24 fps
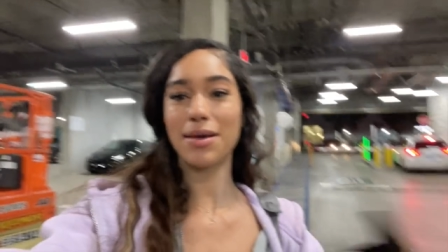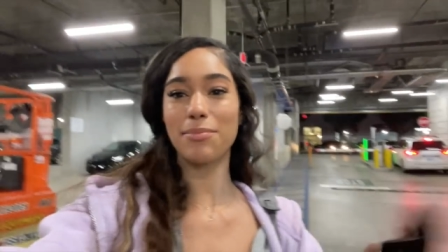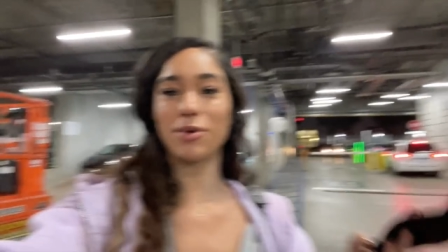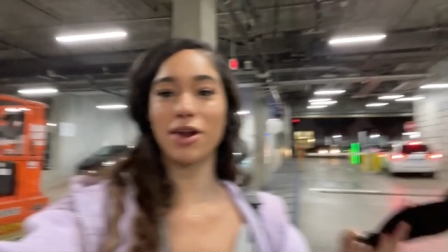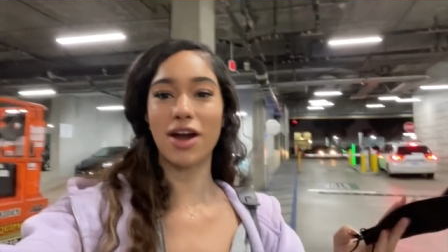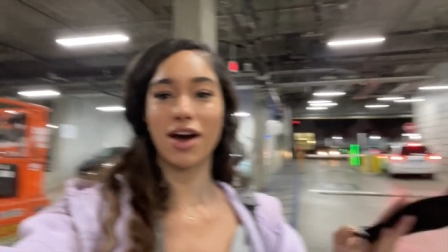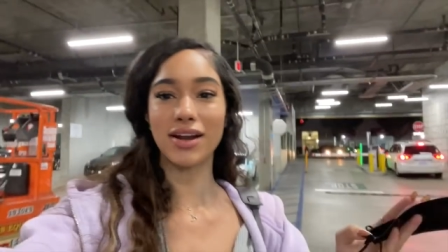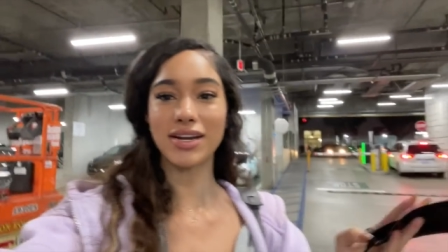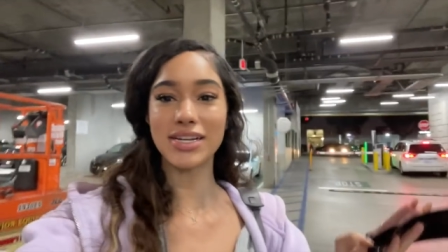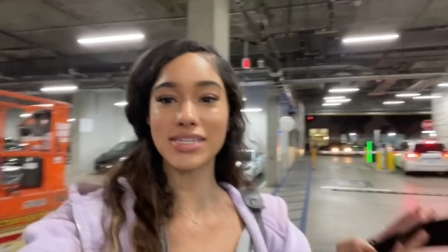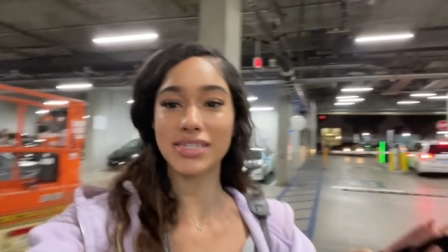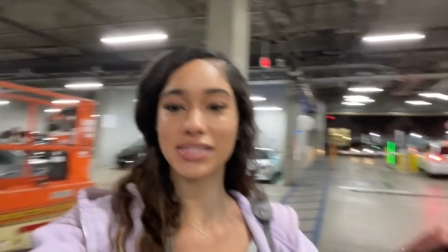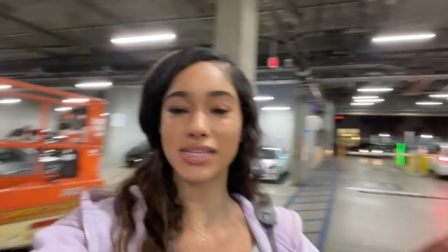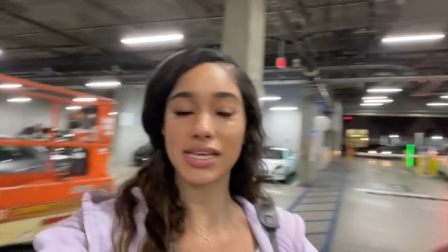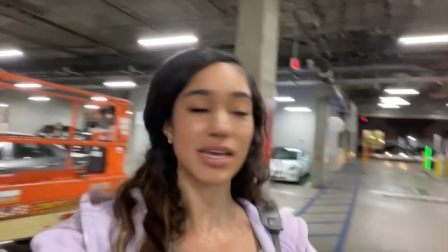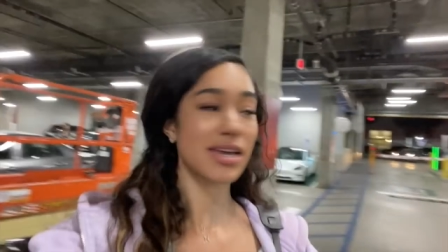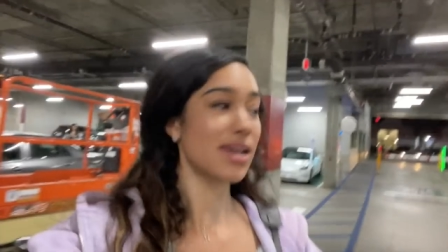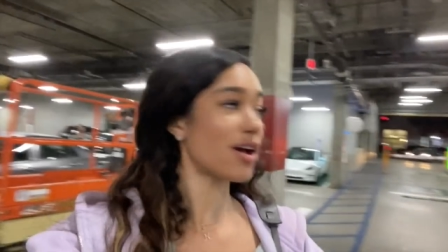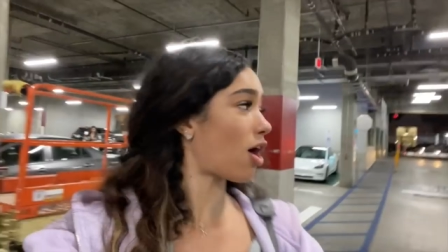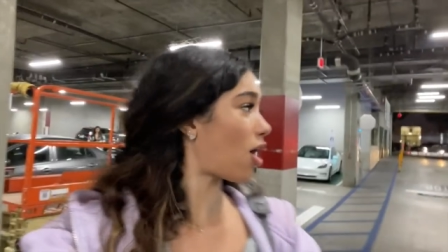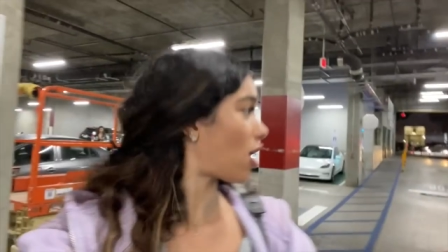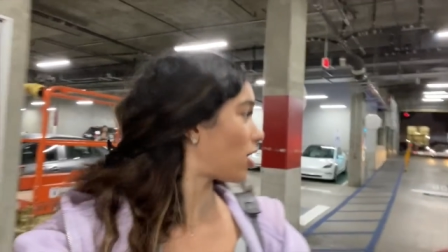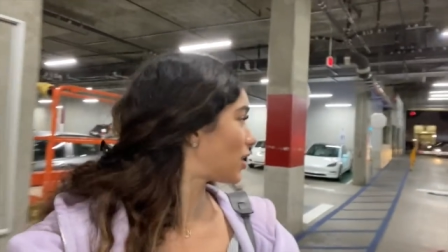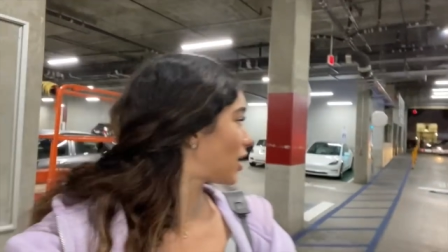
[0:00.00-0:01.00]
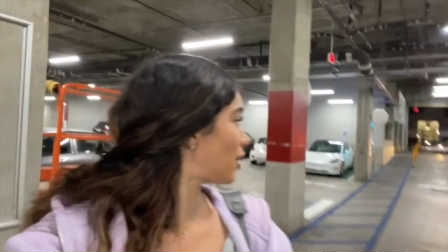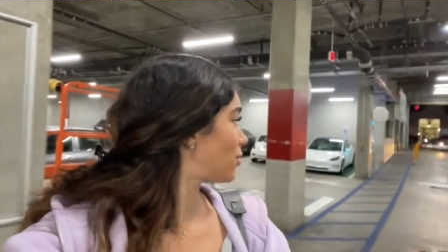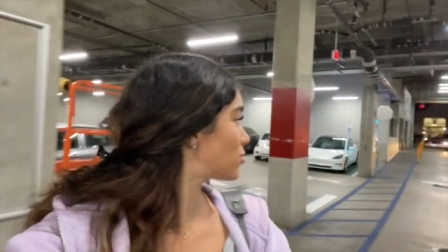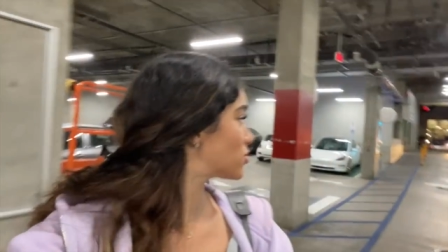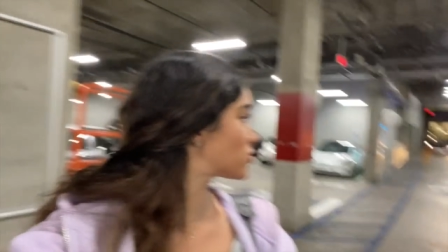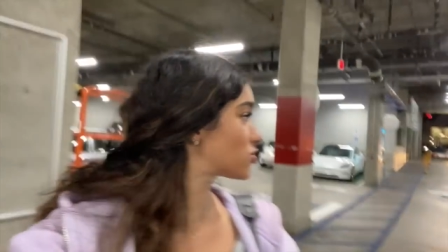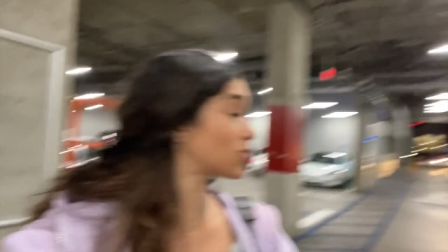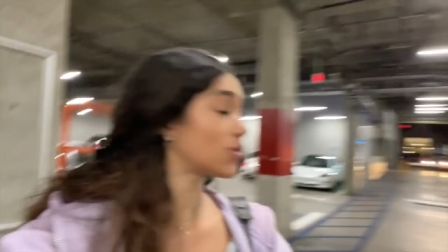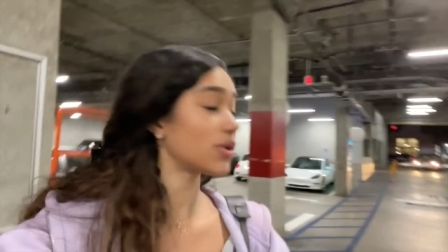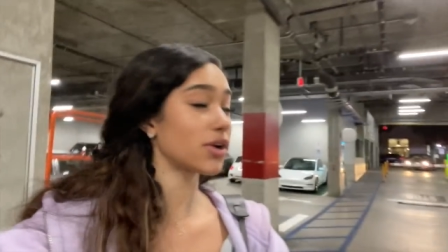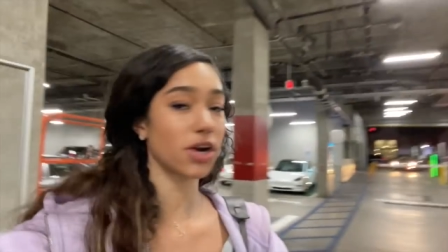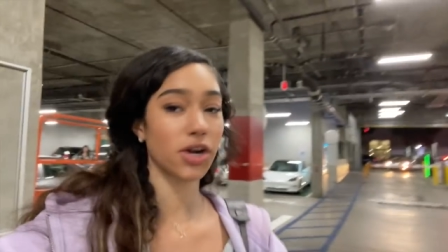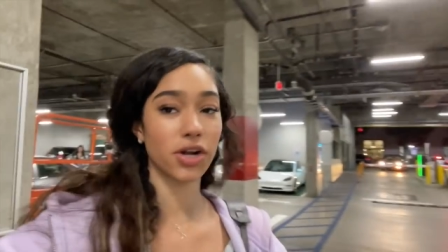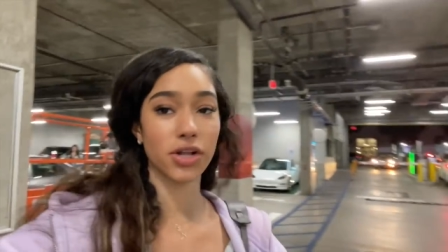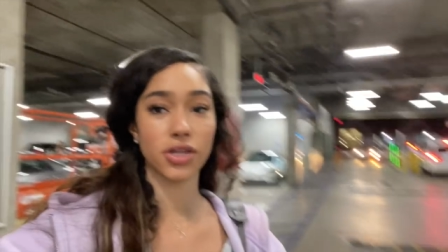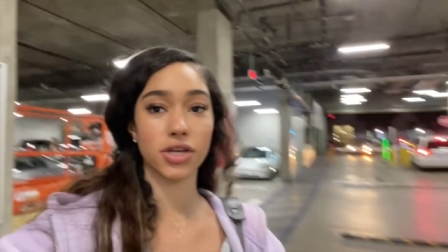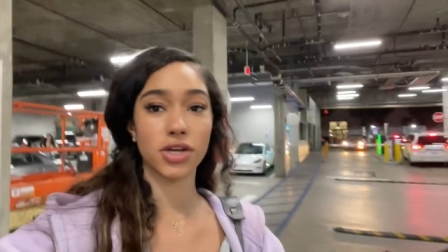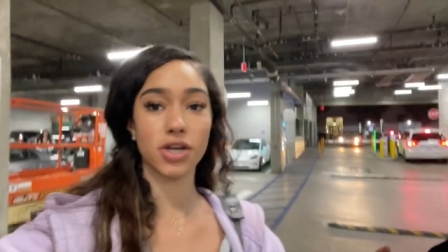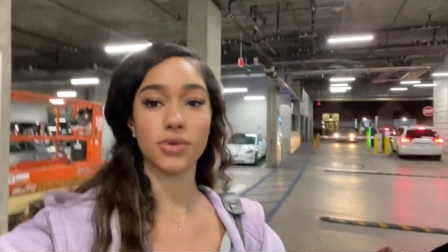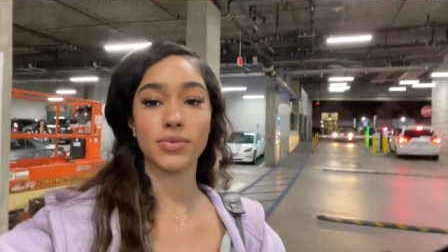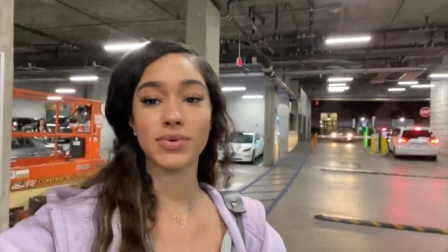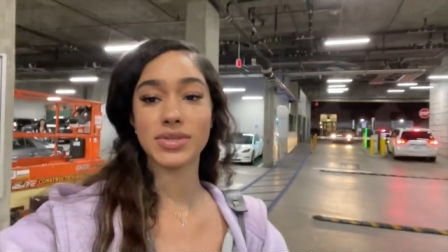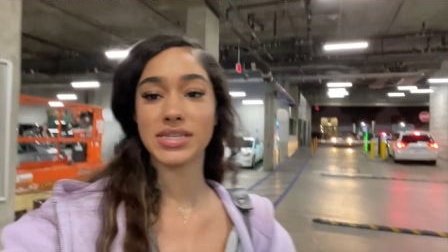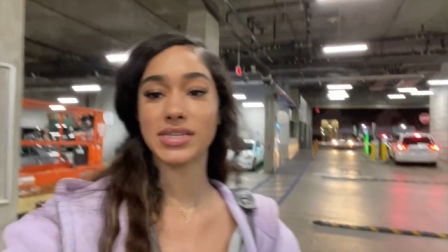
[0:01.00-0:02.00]
but honestly, all I was doing
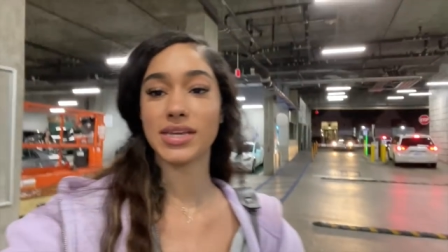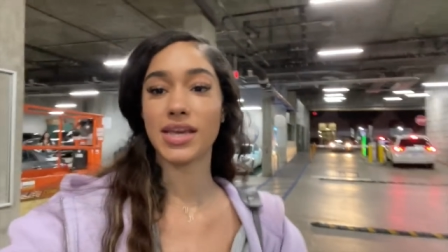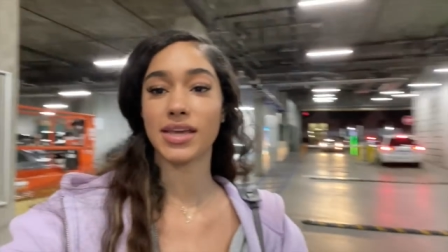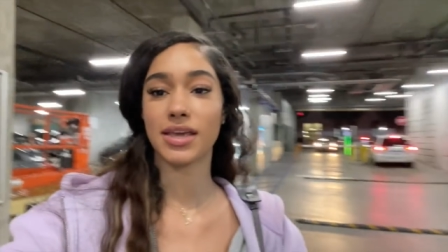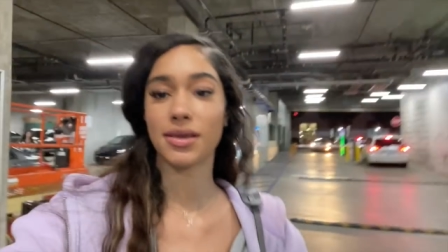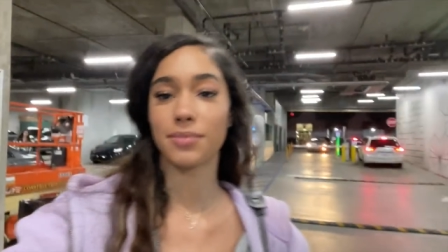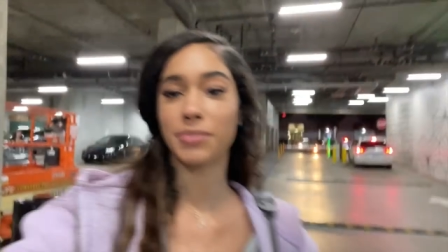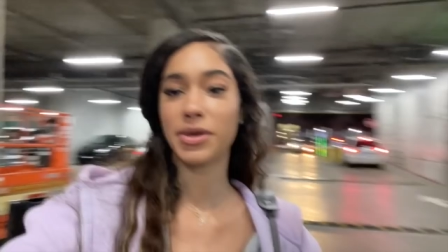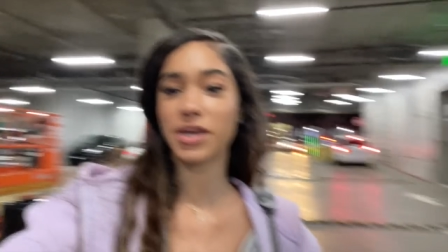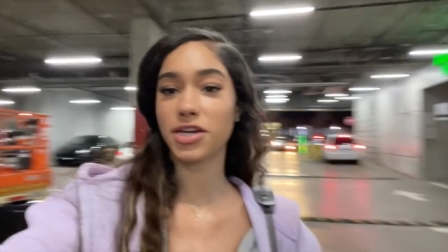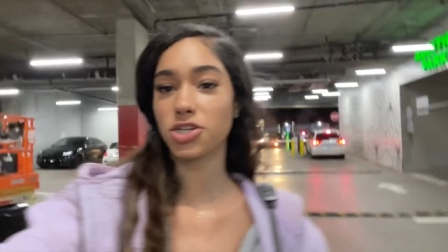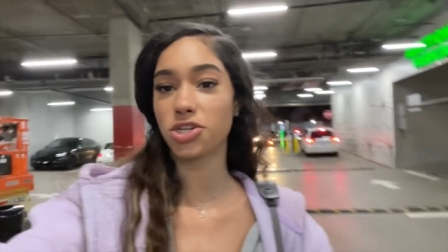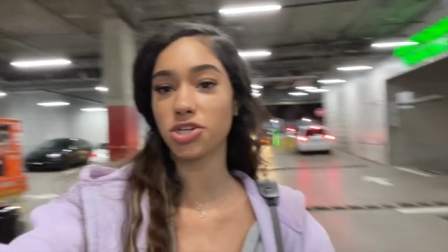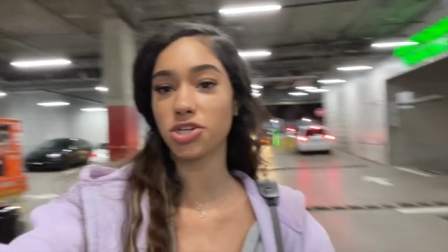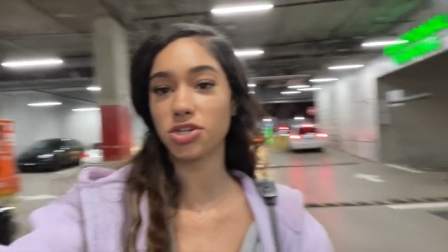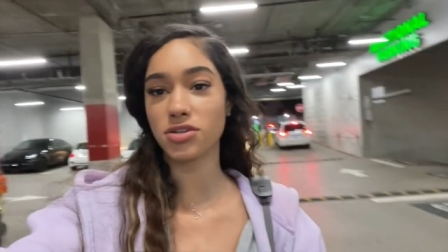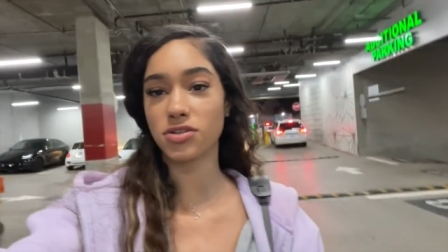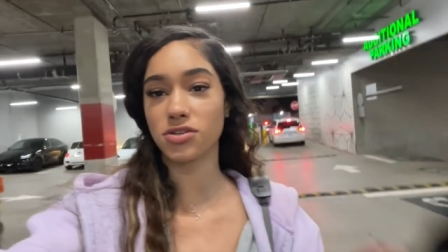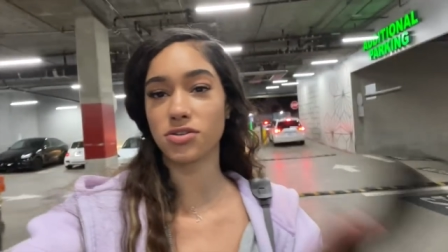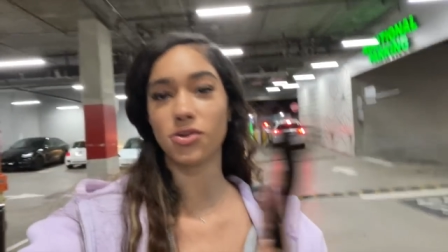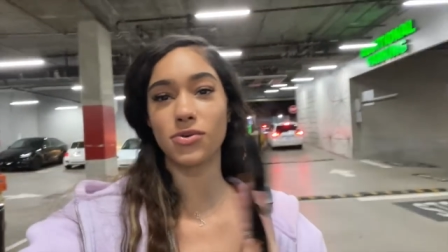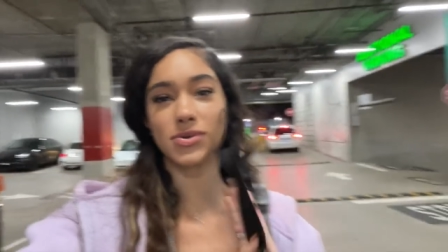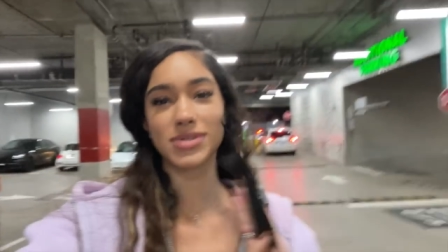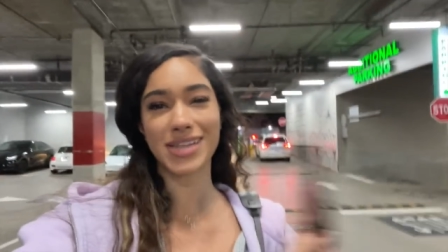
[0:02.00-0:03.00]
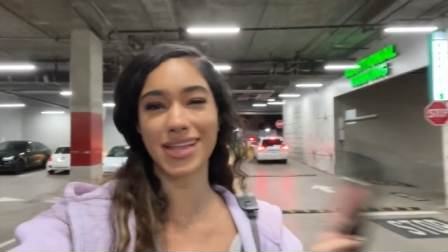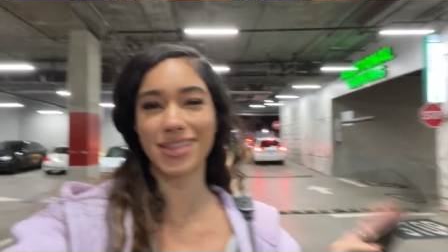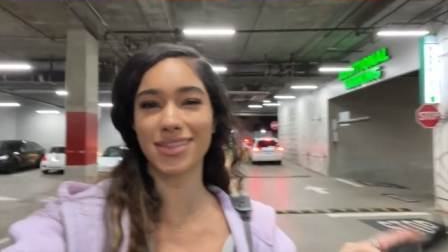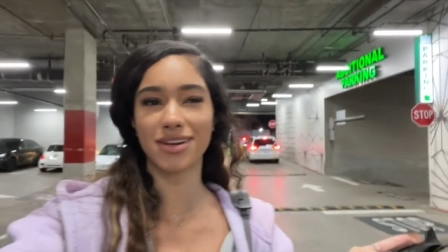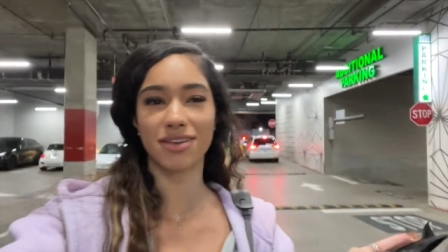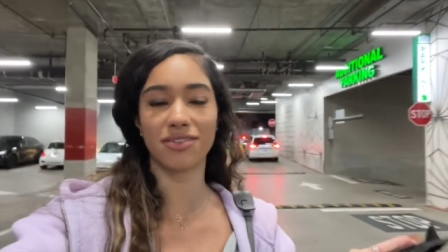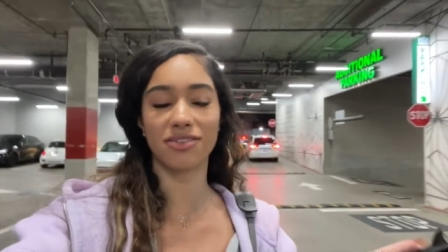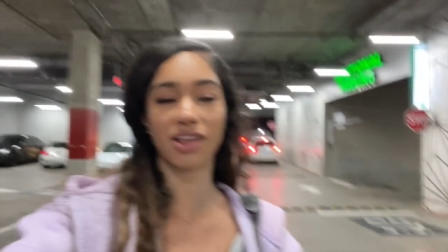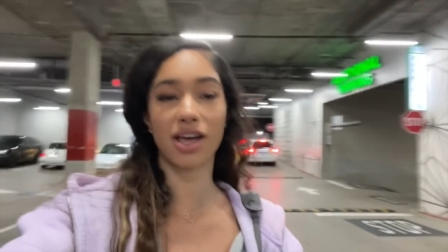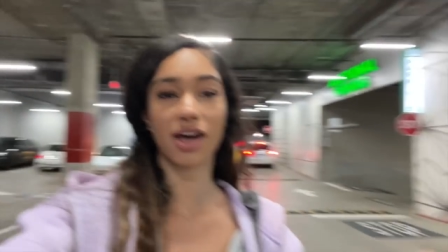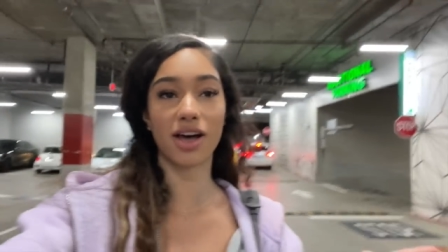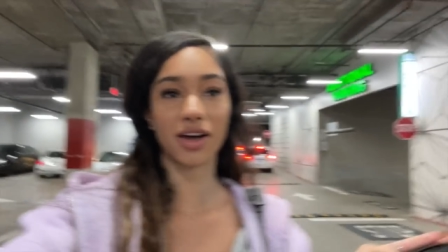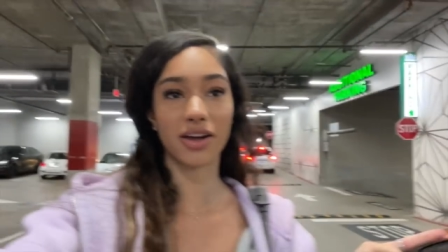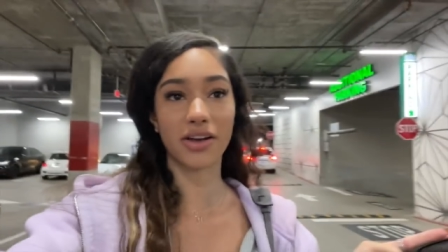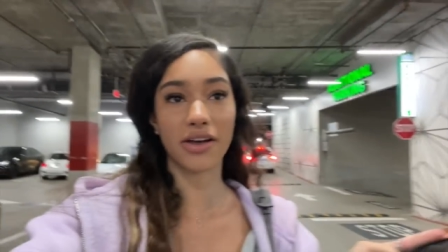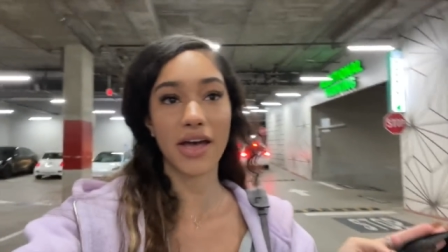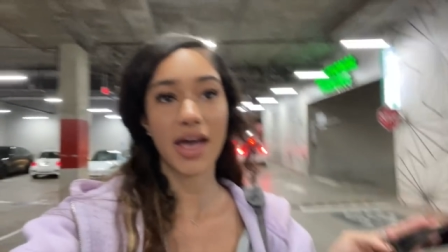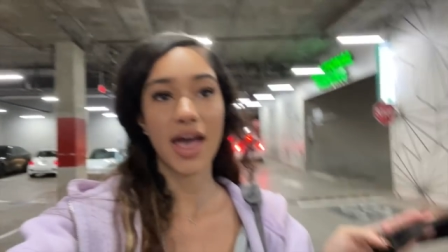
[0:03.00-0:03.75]
earlier was taking pictures, so it was nothing to vlog.